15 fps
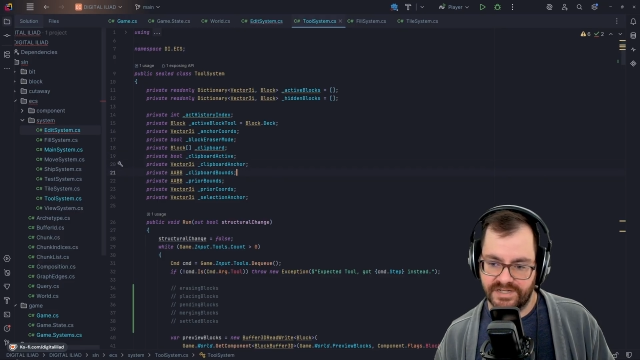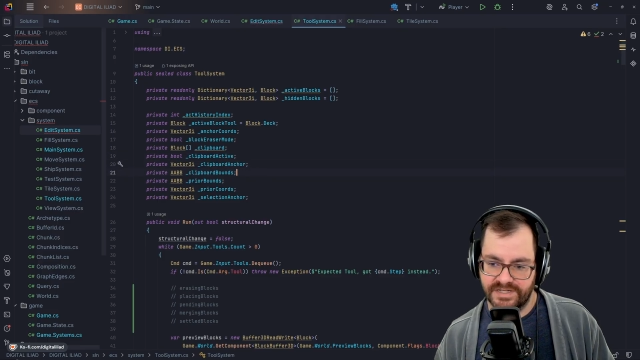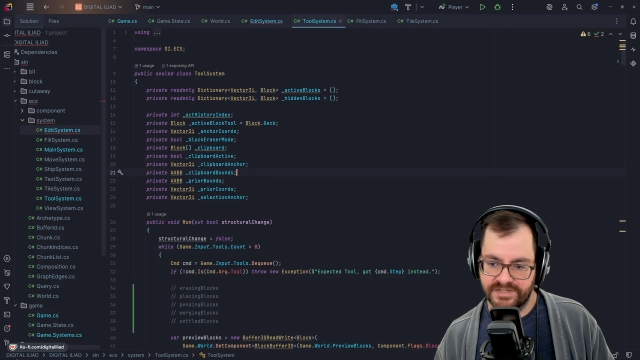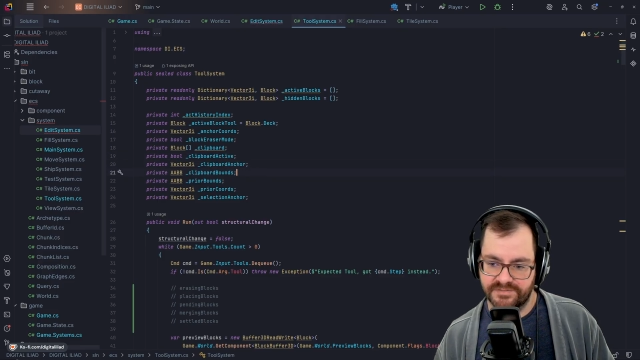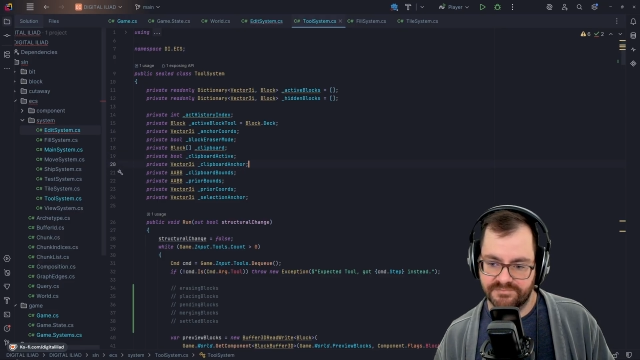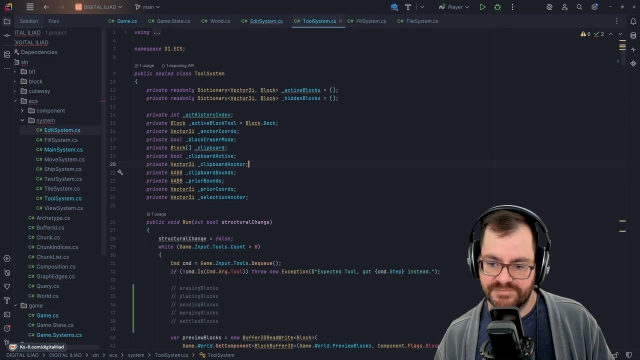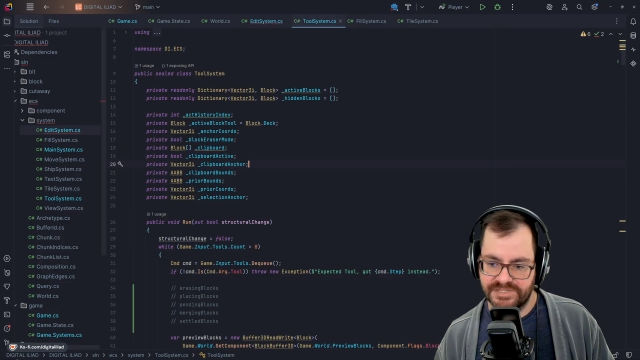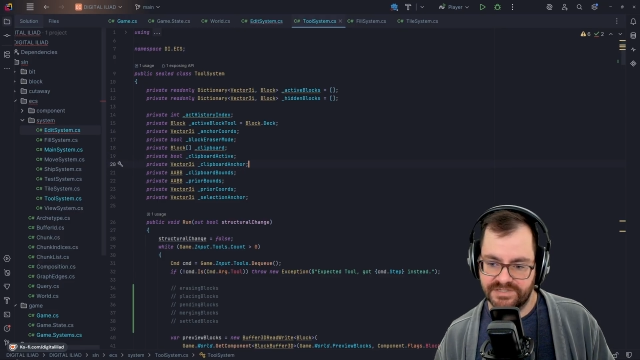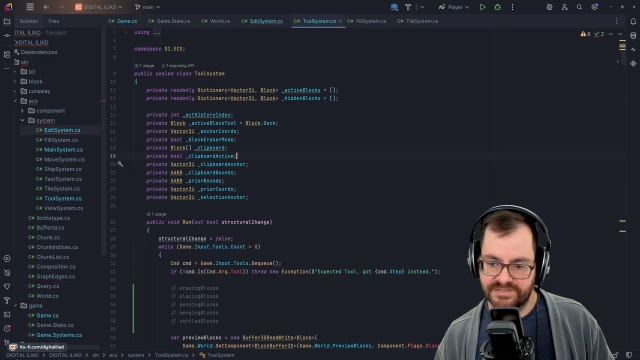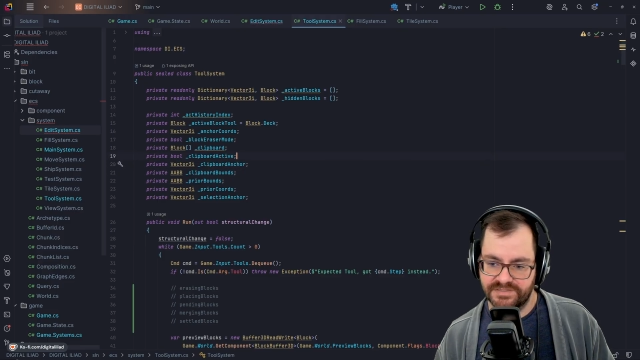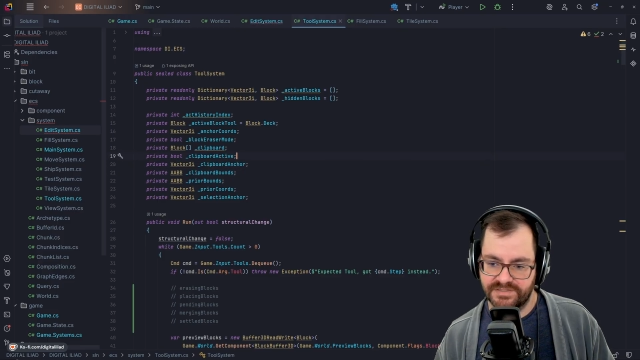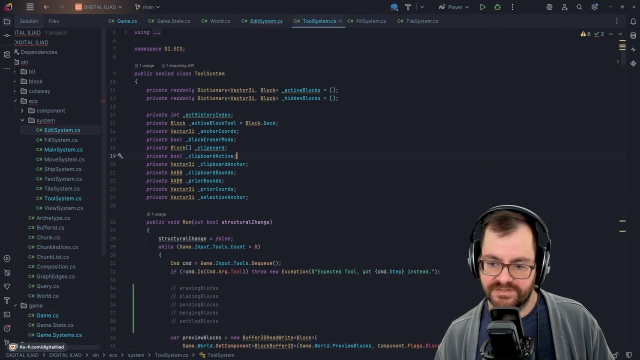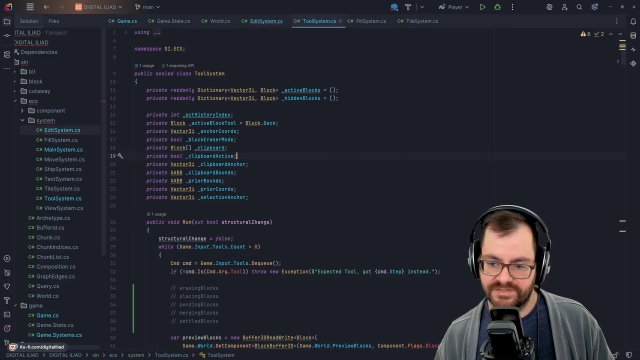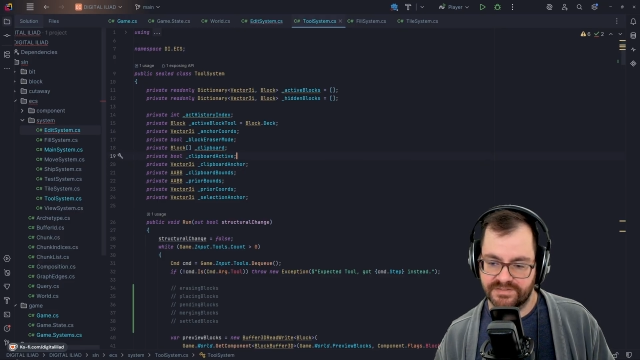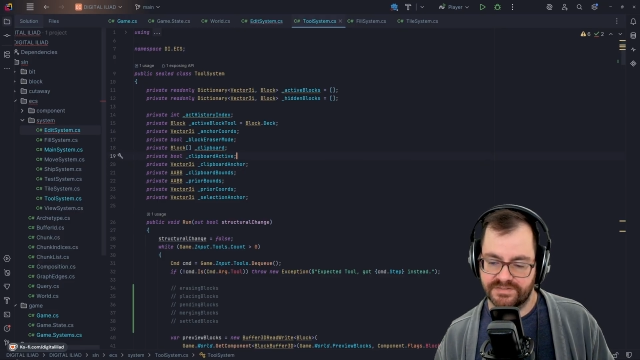immediately
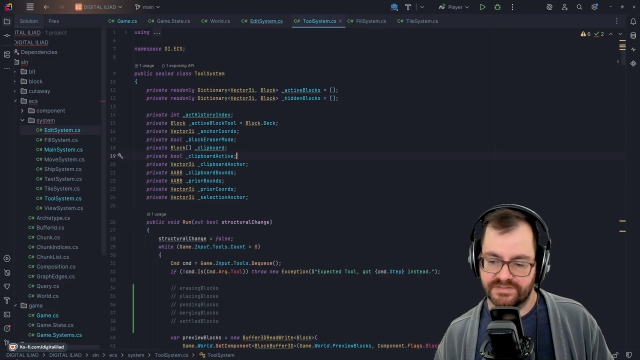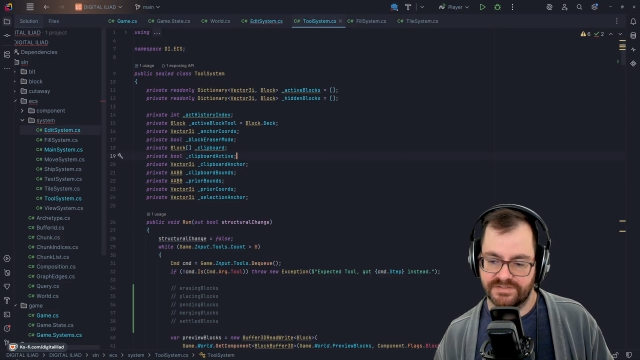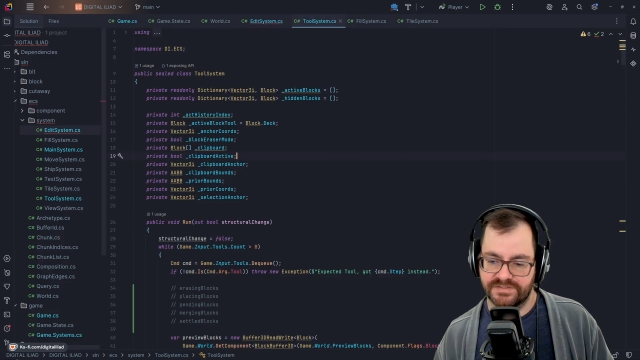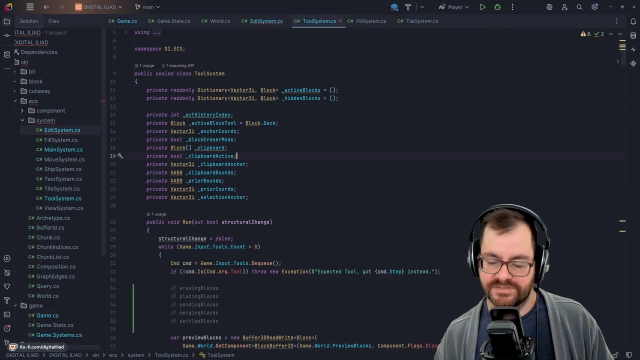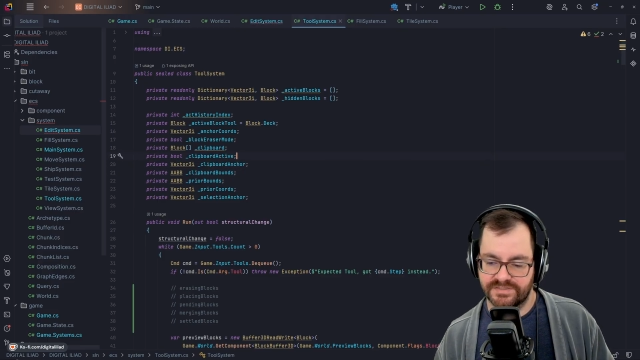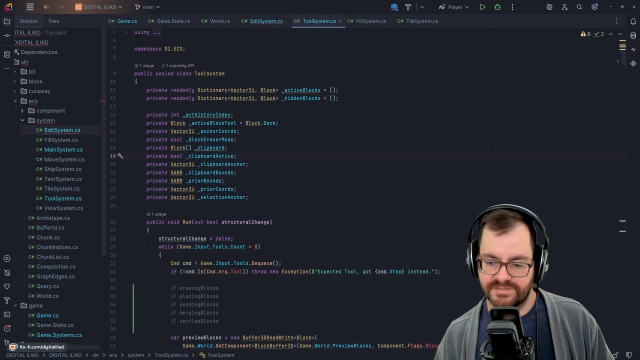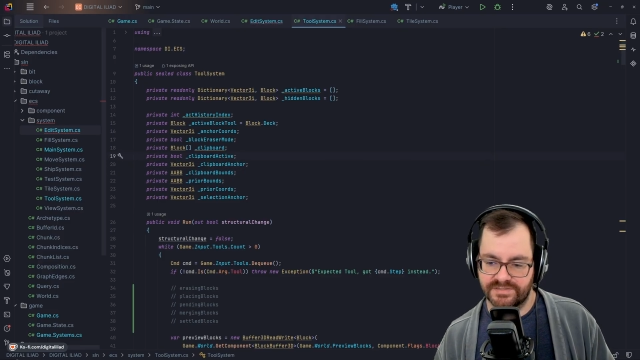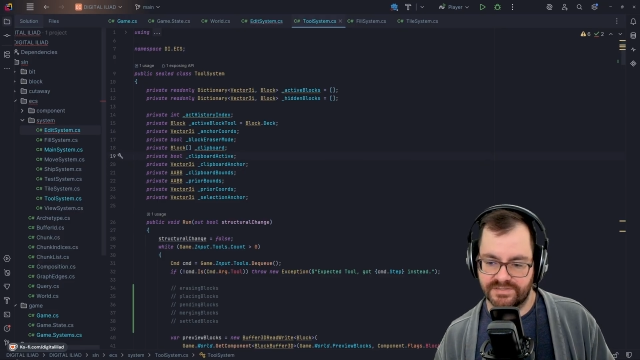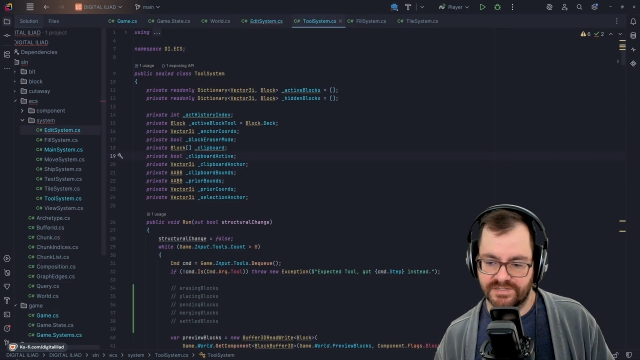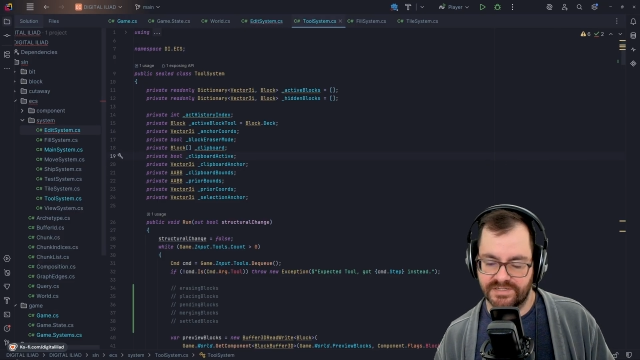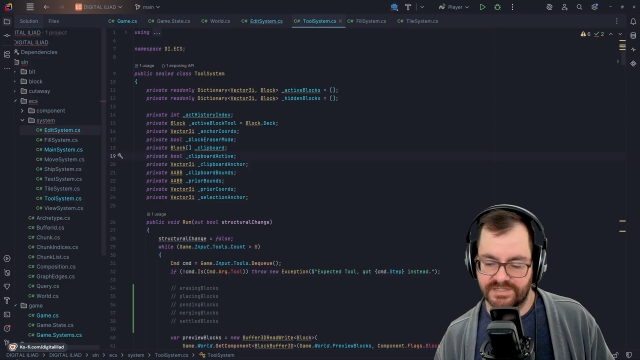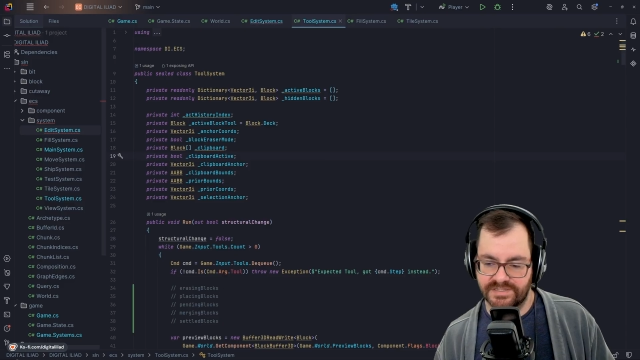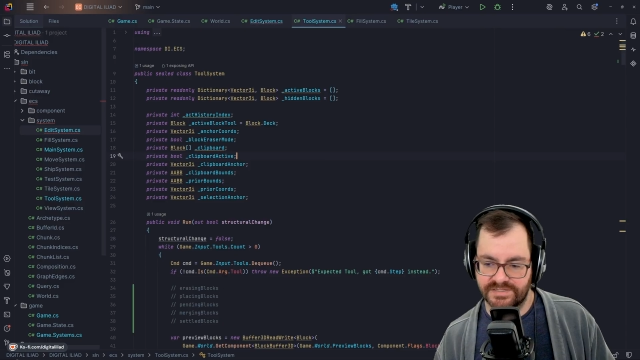think that there's a